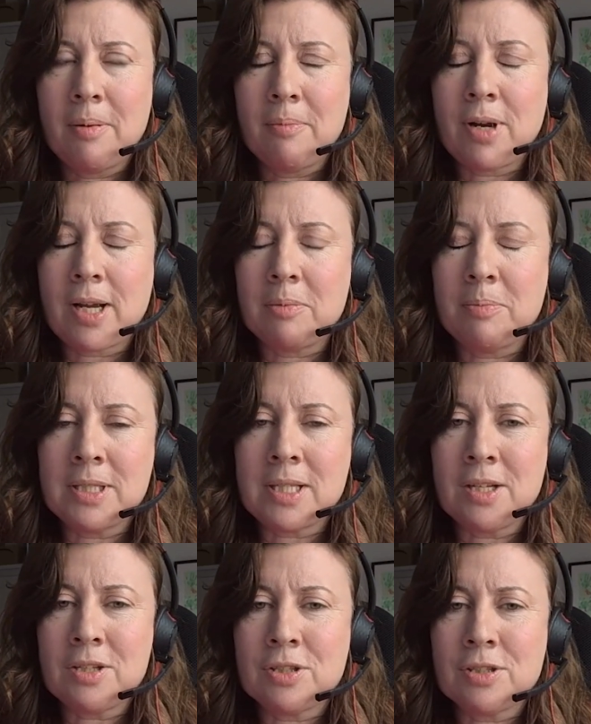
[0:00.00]

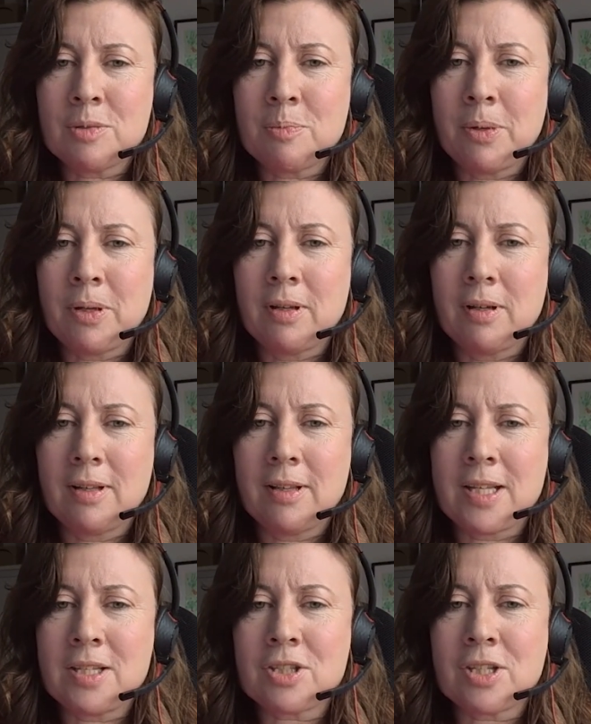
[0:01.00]
recommendations, but are
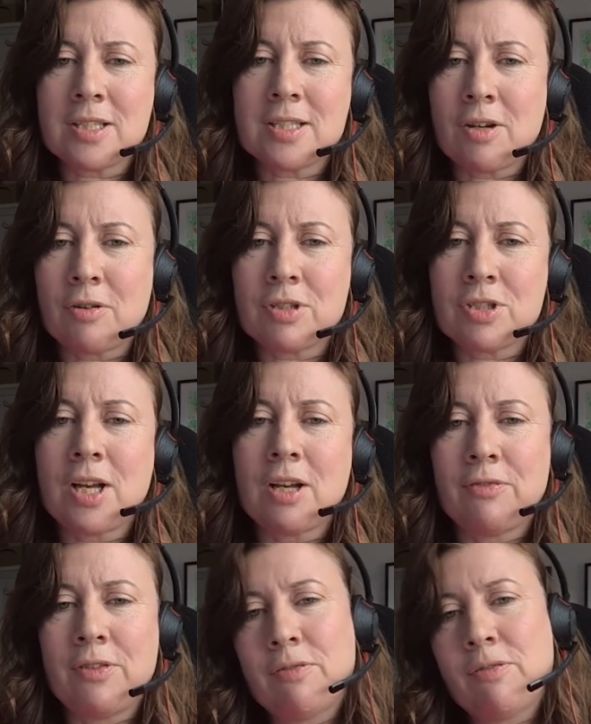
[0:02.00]
they just going to sit on a
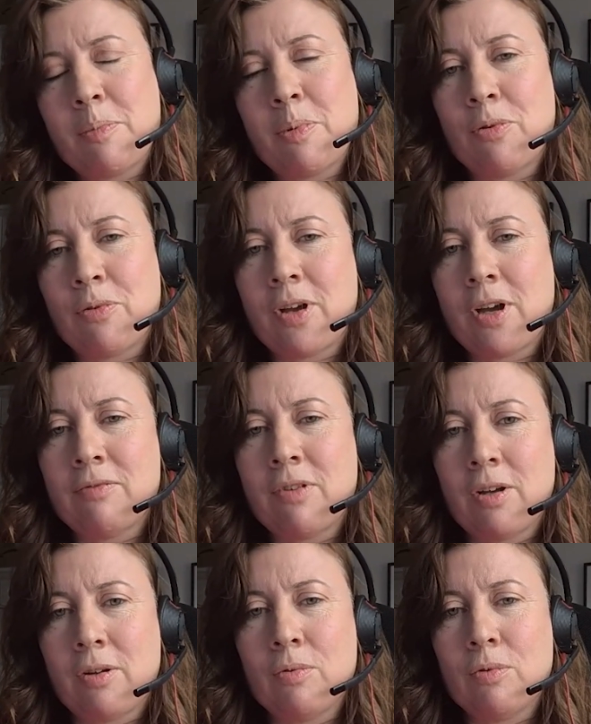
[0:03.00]
shelf in a report that I wrote,